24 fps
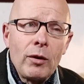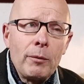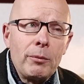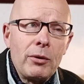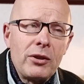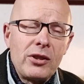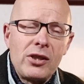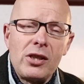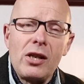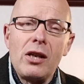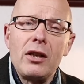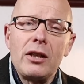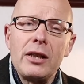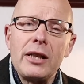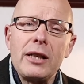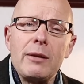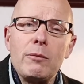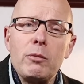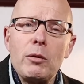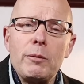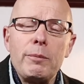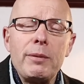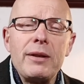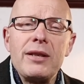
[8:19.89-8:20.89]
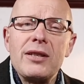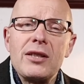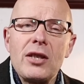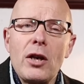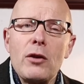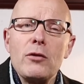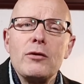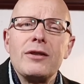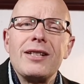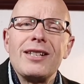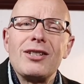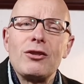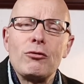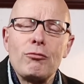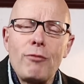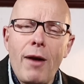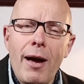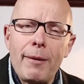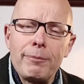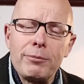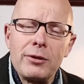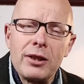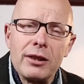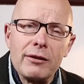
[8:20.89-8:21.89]
but certainly it would be so
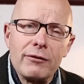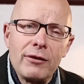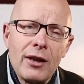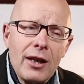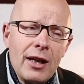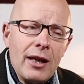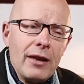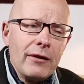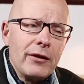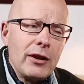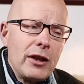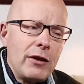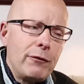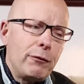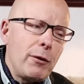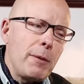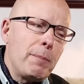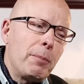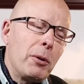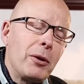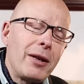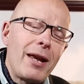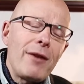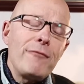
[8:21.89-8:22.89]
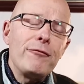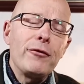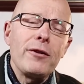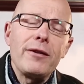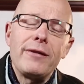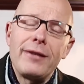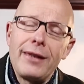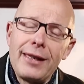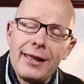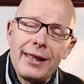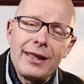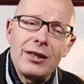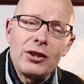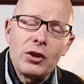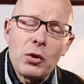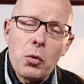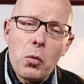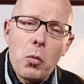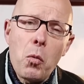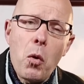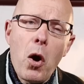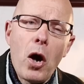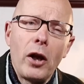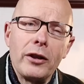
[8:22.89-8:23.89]
disruptive that if we put everything into
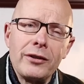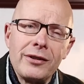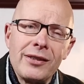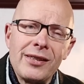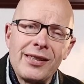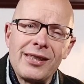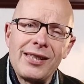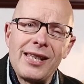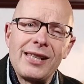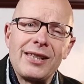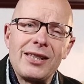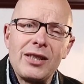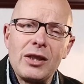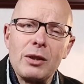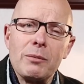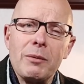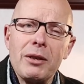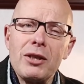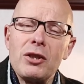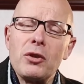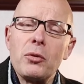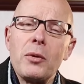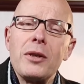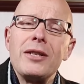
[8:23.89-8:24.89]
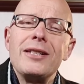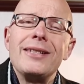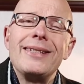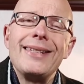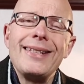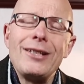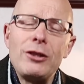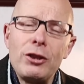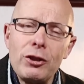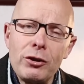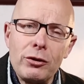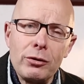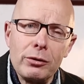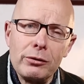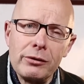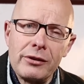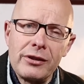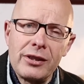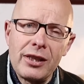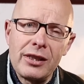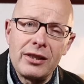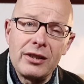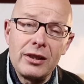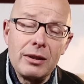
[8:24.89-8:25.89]
one system, into a digital
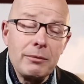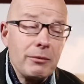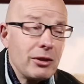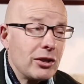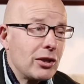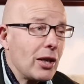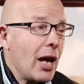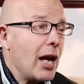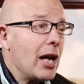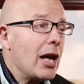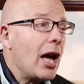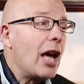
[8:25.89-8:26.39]
system, as,